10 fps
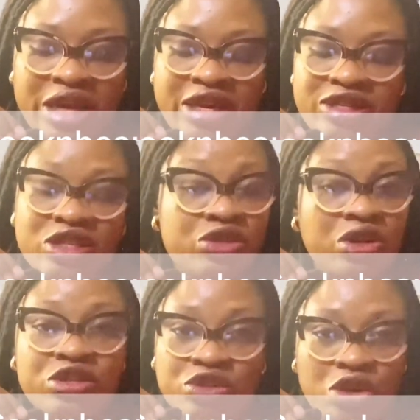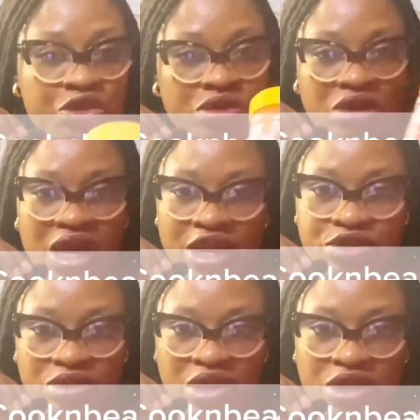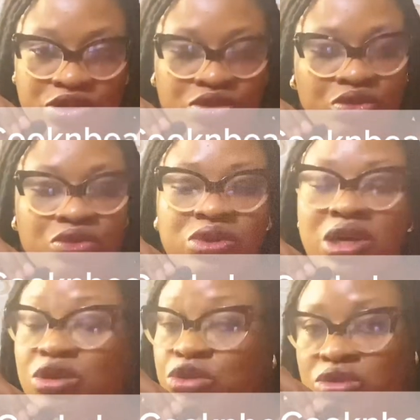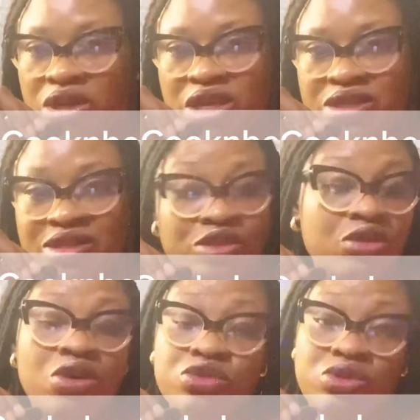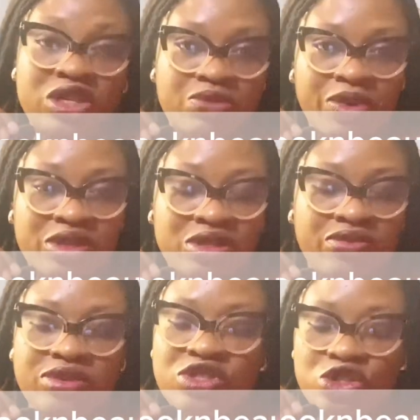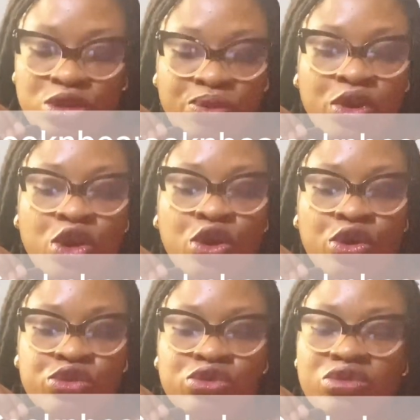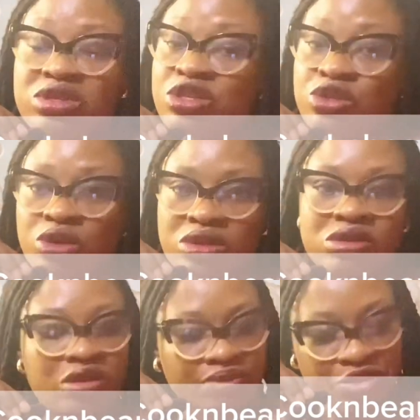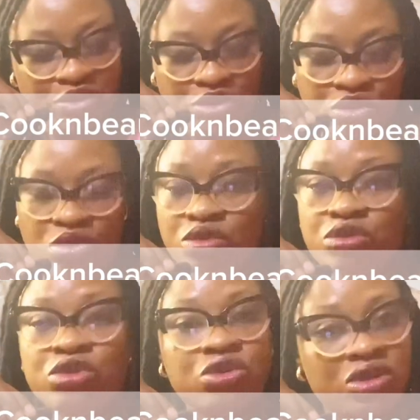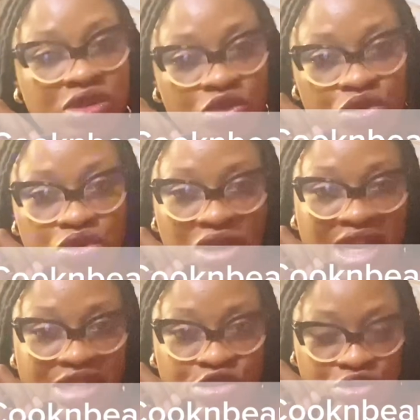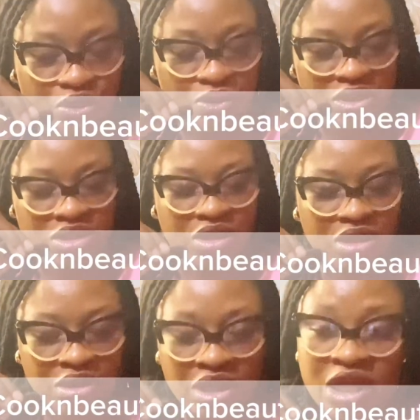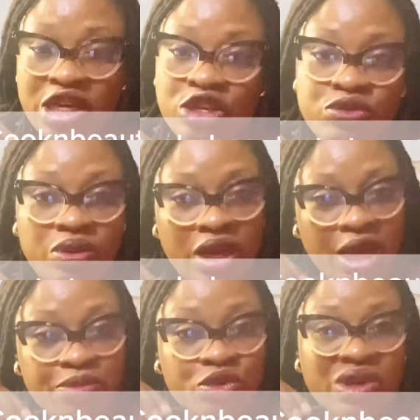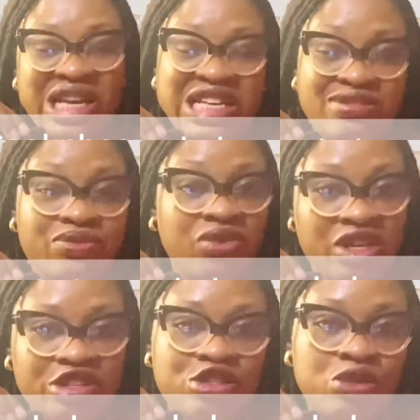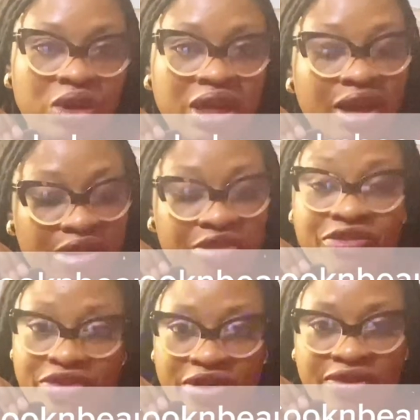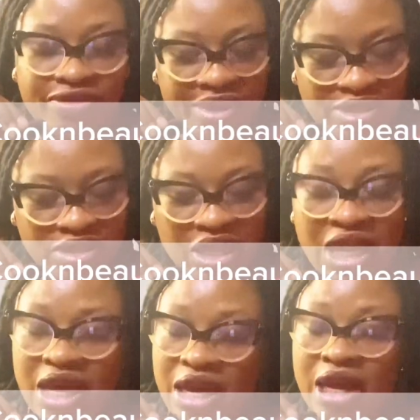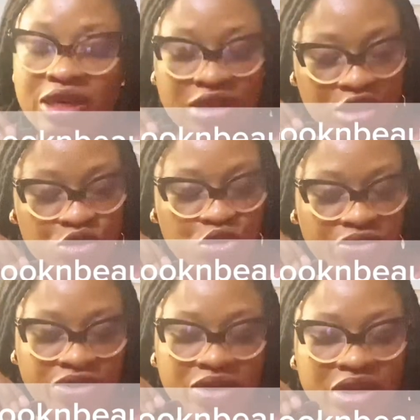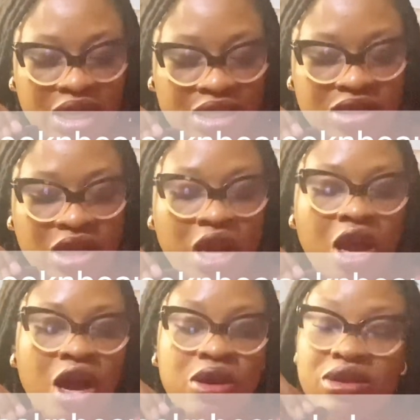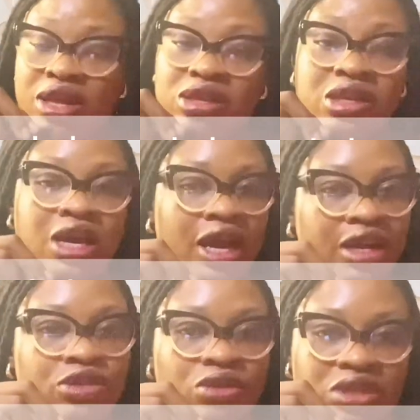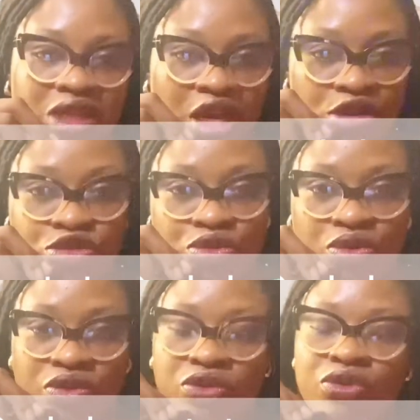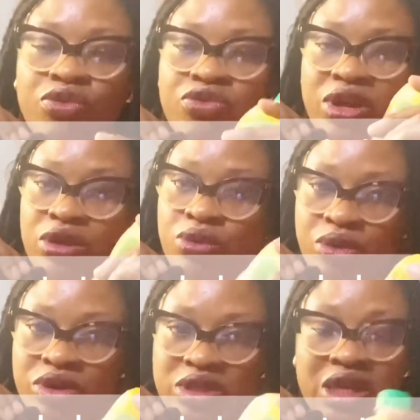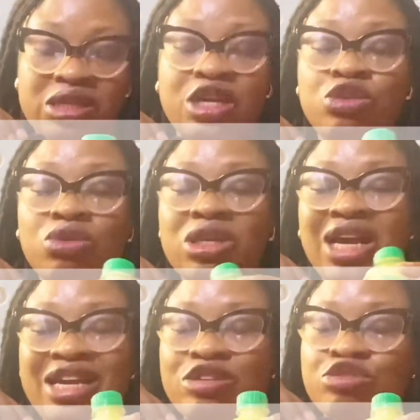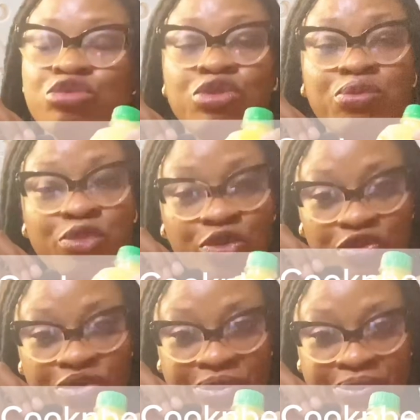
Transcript: Sea salt is also not hard to get, so you can also get it. It's not also expensive, it's cheap. So sea salt is also good. It's good to add it to your water. It will help to exfoliate your leg very fast, and it will be very nice. Another thing I don't like to overlook, that I don't like to remove,